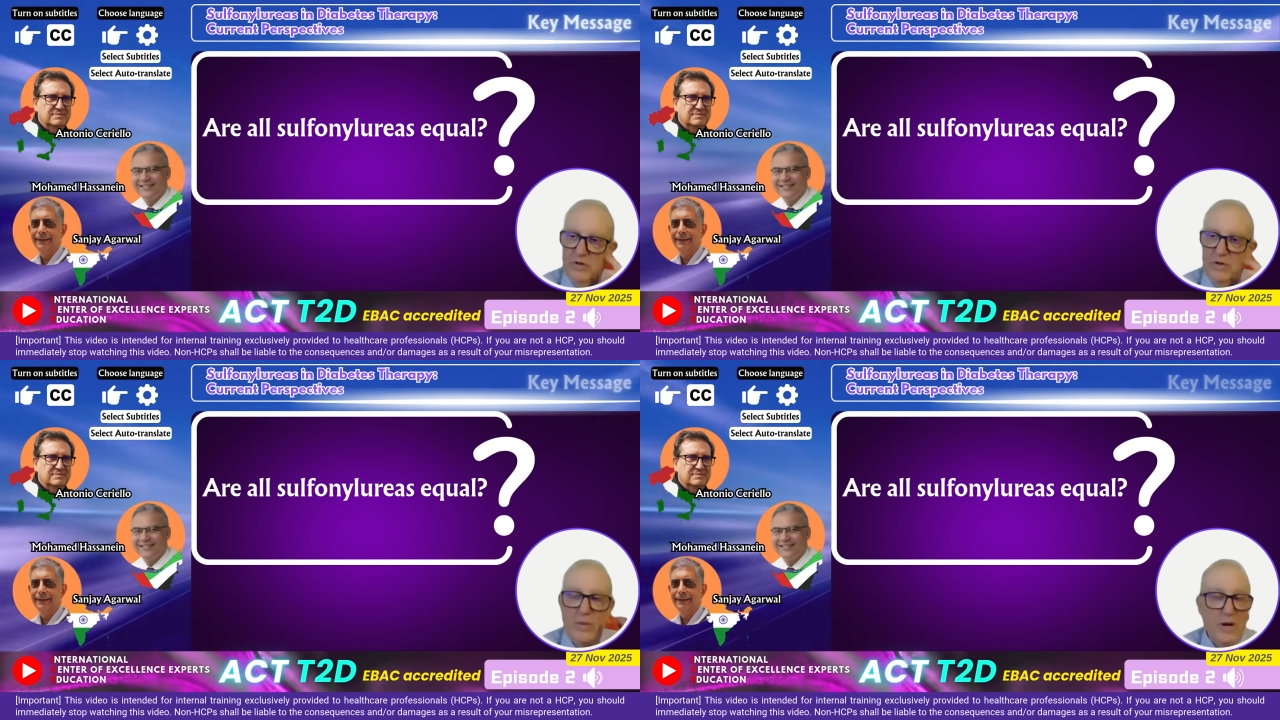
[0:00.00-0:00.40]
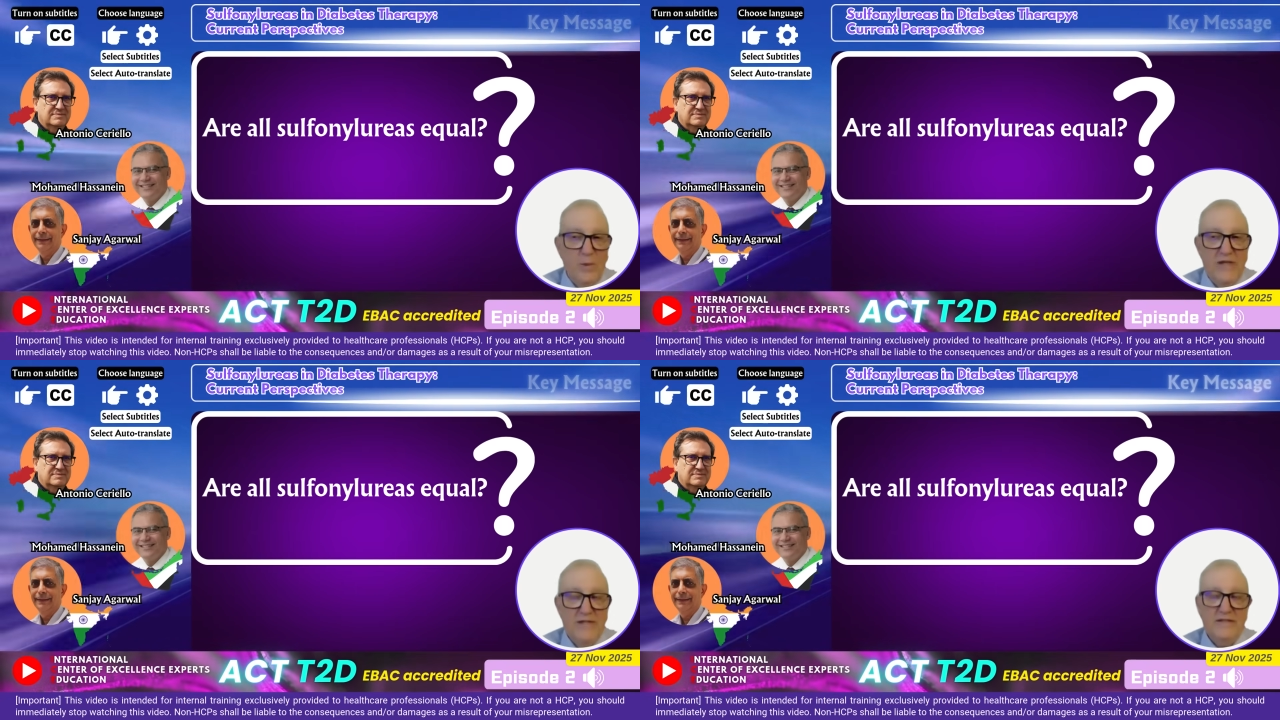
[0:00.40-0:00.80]
Speaker 1: covered by
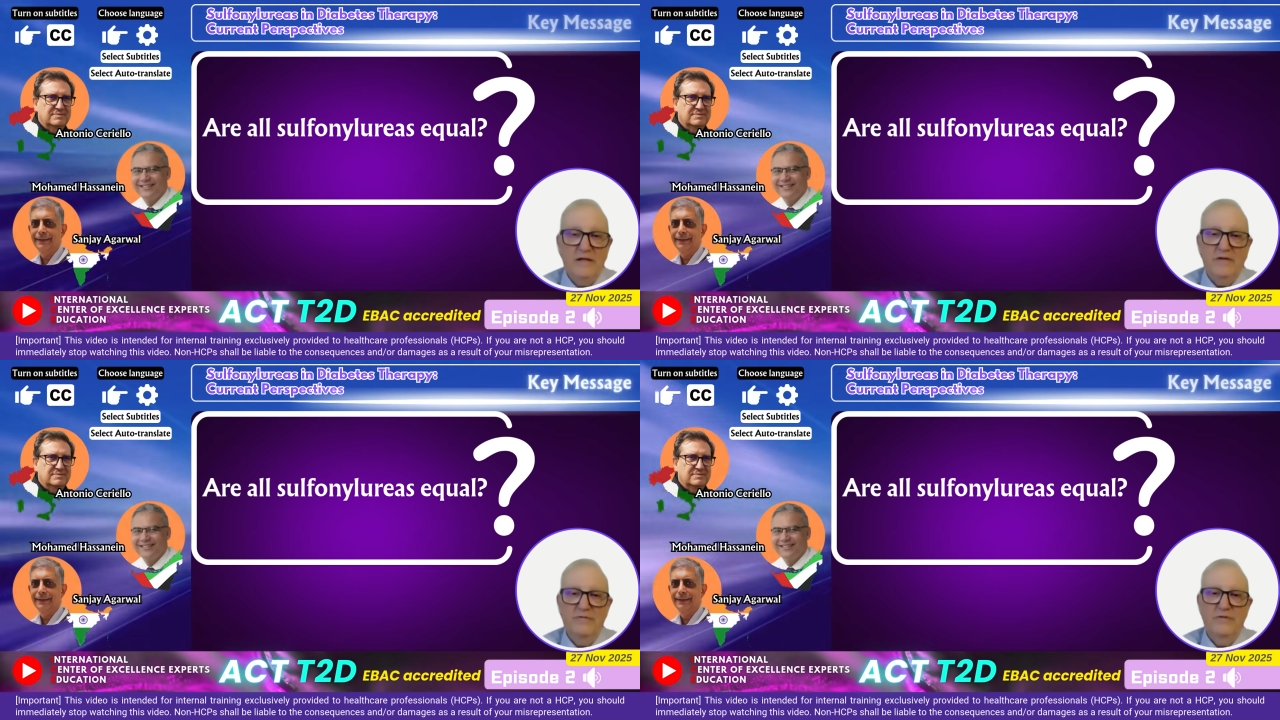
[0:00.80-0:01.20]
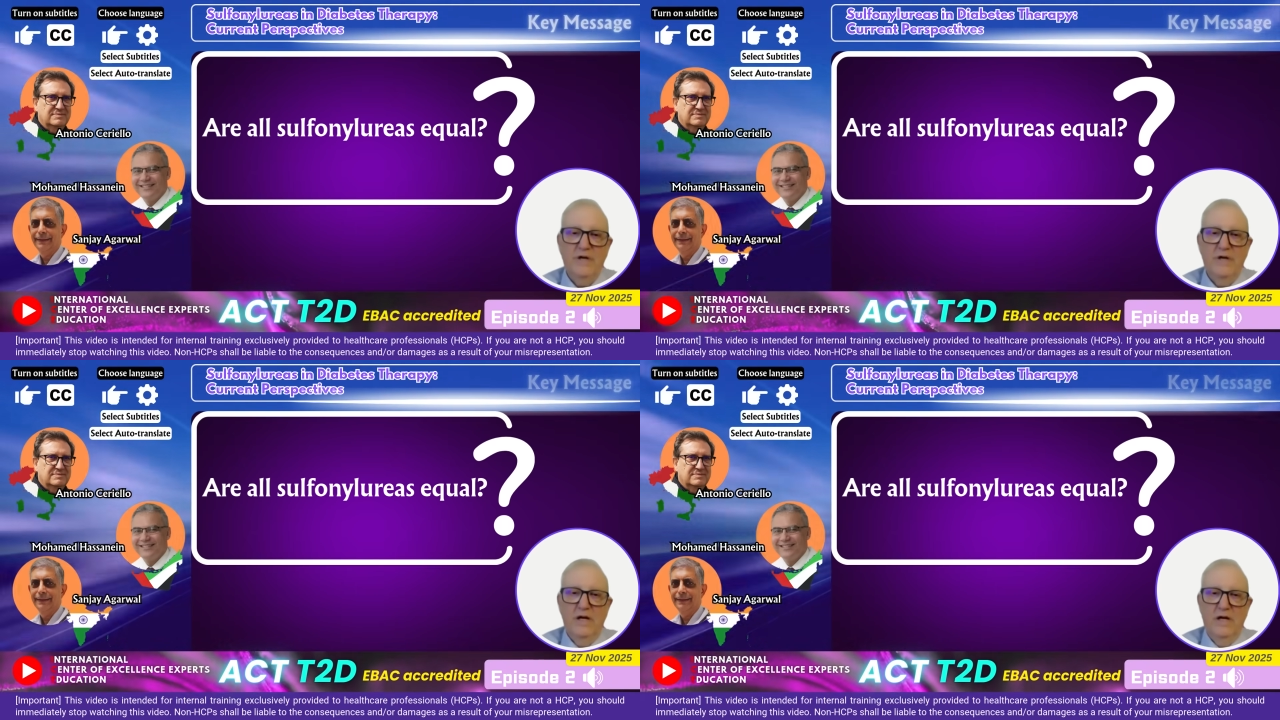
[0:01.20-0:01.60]
myself,
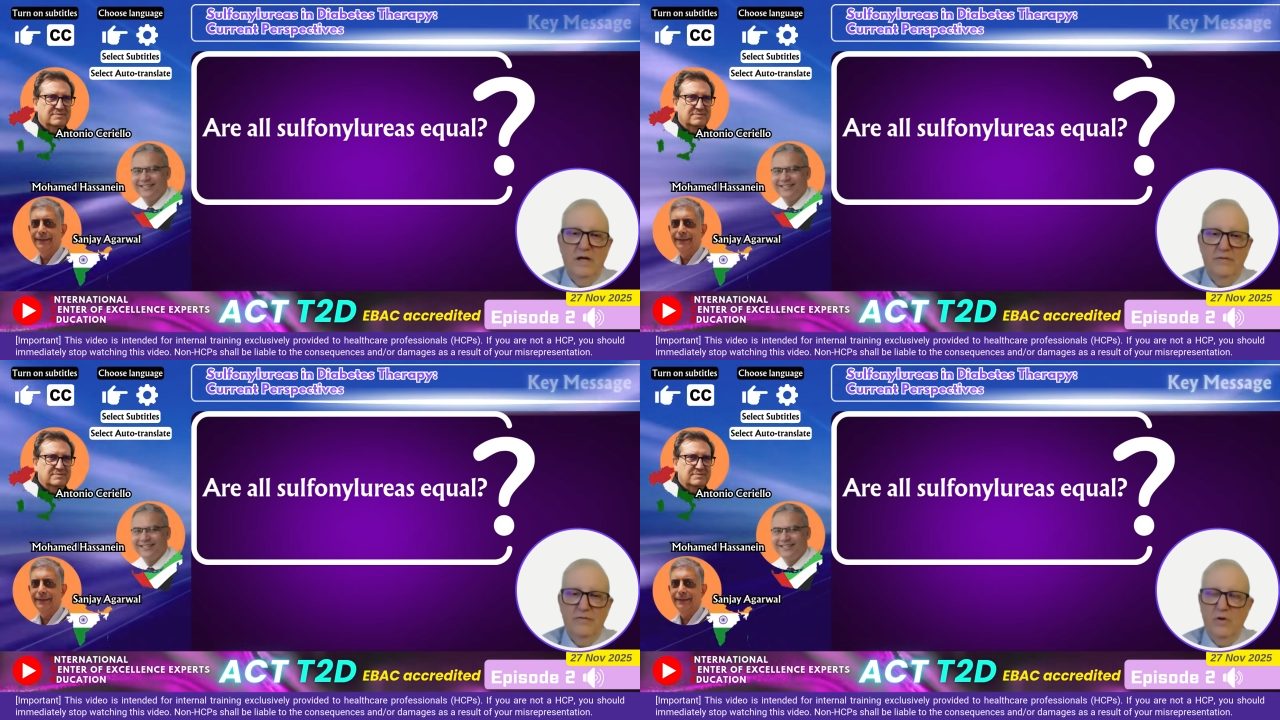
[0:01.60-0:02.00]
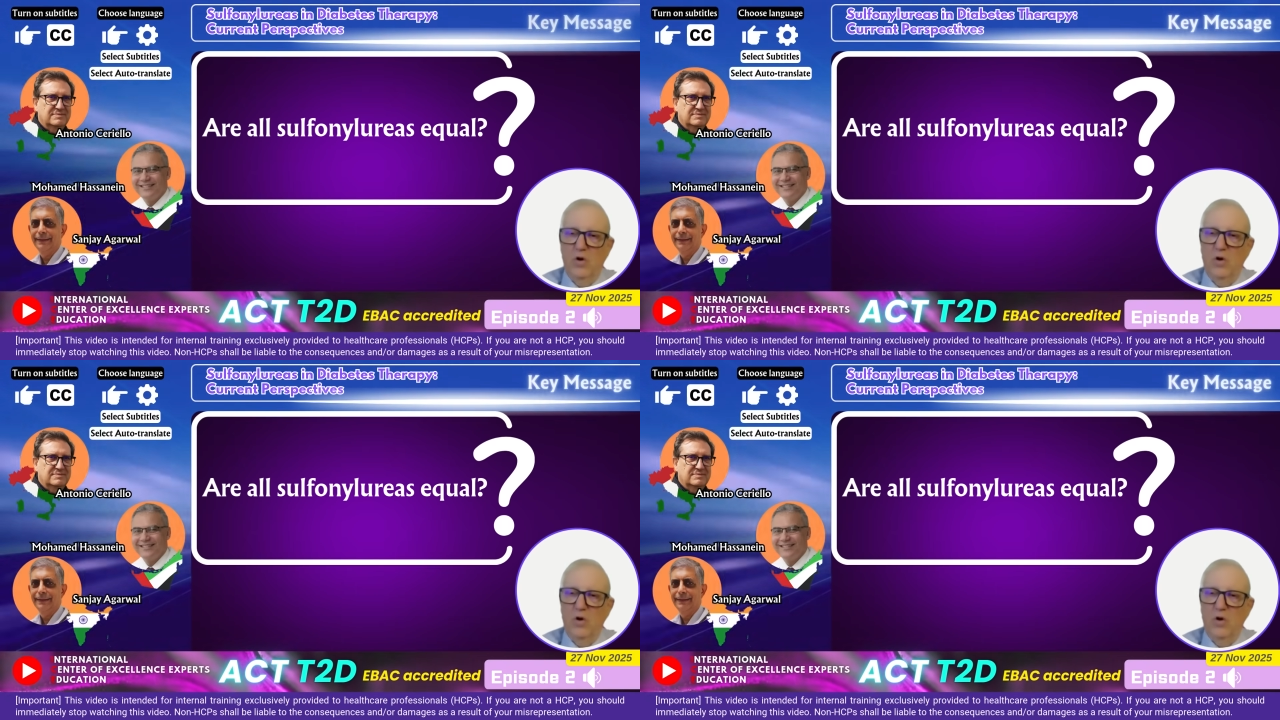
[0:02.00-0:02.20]
if